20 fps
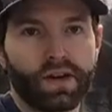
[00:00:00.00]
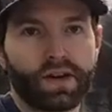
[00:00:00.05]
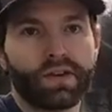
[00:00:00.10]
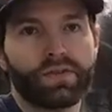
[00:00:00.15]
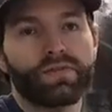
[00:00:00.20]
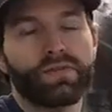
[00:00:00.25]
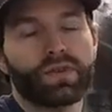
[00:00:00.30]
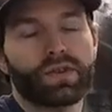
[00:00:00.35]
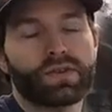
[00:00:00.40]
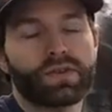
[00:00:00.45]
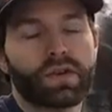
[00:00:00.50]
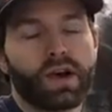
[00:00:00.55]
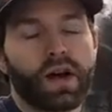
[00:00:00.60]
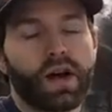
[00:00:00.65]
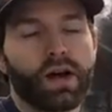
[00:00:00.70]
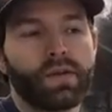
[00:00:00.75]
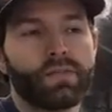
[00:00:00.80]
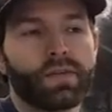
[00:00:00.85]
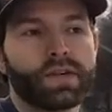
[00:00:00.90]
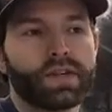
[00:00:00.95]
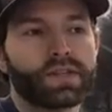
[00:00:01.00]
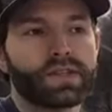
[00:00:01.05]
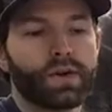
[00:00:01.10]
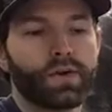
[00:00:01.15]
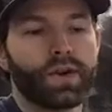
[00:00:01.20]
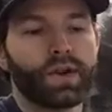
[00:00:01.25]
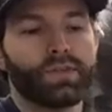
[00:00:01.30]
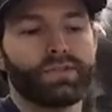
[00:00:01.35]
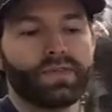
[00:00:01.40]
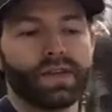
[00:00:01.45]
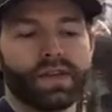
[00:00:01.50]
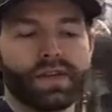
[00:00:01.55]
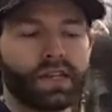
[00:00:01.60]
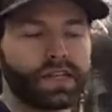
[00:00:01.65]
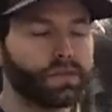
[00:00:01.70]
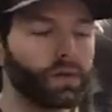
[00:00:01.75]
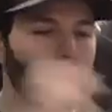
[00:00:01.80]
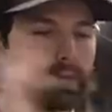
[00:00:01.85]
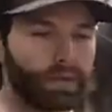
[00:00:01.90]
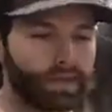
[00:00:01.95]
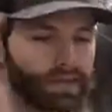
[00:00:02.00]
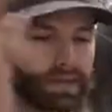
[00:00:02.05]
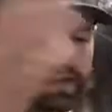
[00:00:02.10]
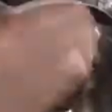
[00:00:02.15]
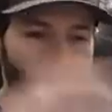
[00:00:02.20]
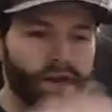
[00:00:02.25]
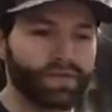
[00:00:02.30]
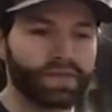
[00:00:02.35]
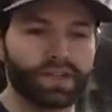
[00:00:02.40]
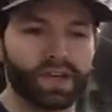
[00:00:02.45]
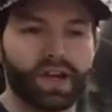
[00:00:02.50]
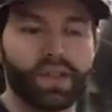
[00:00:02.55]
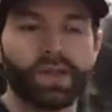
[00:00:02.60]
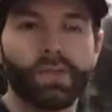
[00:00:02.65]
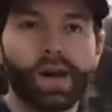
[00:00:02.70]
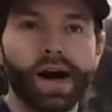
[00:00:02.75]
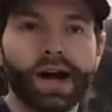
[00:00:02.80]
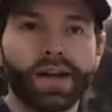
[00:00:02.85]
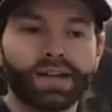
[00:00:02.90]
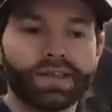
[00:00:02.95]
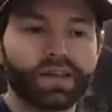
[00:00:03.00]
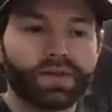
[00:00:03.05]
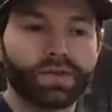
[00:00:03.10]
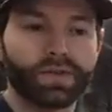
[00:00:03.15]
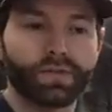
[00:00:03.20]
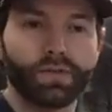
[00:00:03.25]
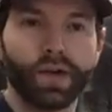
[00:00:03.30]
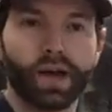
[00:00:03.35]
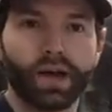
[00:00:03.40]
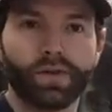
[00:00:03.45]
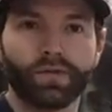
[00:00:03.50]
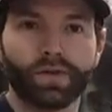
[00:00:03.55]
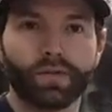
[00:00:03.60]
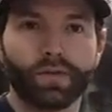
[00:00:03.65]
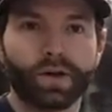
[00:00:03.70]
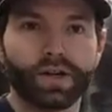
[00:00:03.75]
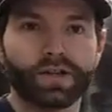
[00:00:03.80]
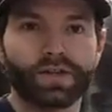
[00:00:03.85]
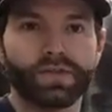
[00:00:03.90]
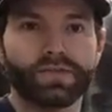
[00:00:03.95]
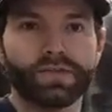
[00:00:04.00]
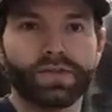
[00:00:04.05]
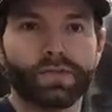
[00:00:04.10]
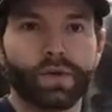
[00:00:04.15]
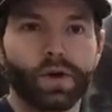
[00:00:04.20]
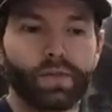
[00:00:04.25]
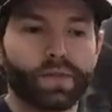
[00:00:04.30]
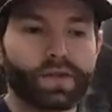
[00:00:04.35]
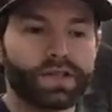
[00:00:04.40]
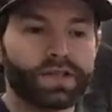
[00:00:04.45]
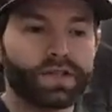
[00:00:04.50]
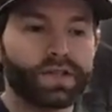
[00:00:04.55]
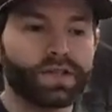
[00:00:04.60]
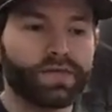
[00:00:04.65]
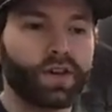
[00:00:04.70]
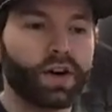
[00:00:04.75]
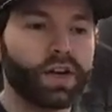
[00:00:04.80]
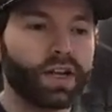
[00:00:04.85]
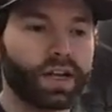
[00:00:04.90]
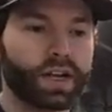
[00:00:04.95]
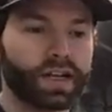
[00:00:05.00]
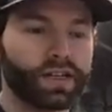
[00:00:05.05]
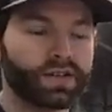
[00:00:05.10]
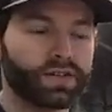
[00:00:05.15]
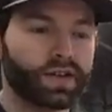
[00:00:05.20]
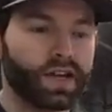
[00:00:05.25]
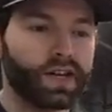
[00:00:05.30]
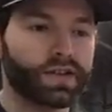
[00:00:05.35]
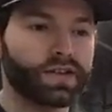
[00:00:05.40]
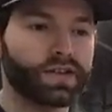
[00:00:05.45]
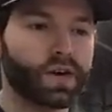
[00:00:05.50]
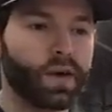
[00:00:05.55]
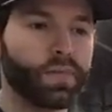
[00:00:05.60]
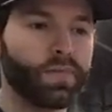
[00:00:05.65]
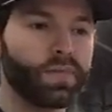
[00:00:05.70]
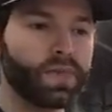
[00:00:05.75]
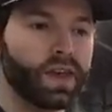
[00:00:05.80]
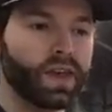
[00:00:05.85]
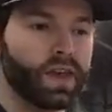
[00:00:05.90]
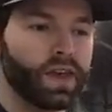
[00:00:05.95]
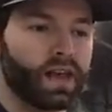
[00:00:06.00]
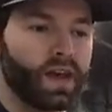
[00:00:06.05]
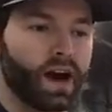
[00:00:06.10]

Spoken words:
Relief Fund for Minnesota. Small business stuff is on the mind because I was applying for a bunch of small business funding yesterday.